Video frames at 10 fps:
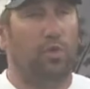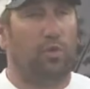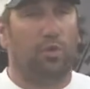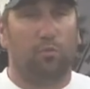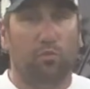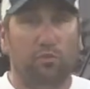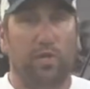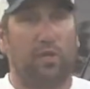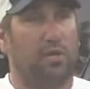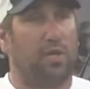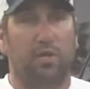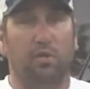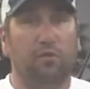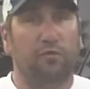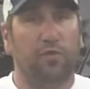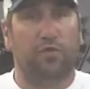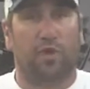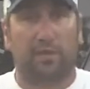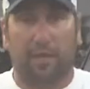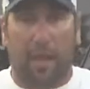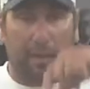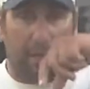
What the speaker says: You're moving, you're hitting new fish all the time, and